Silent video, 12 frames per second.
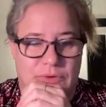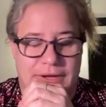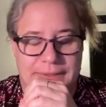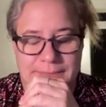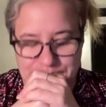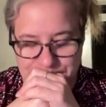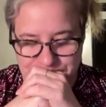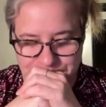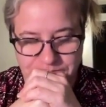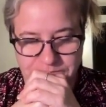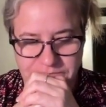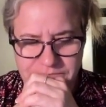right?
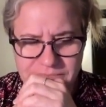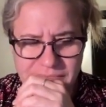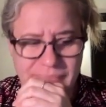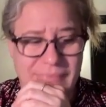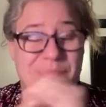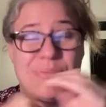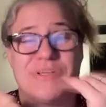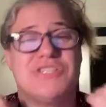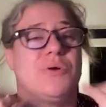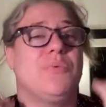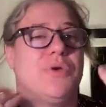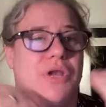But you
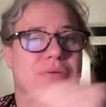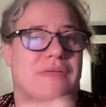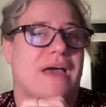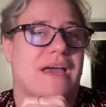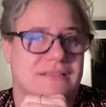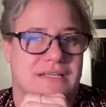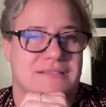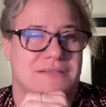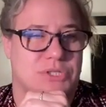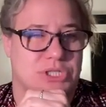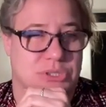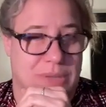don't know that unless
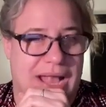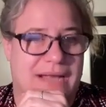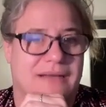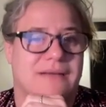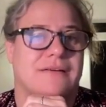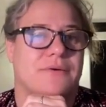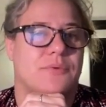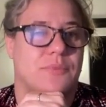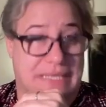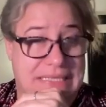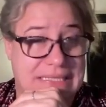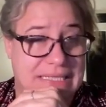you track
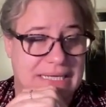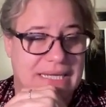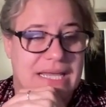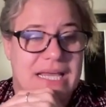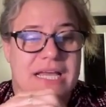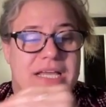weekly.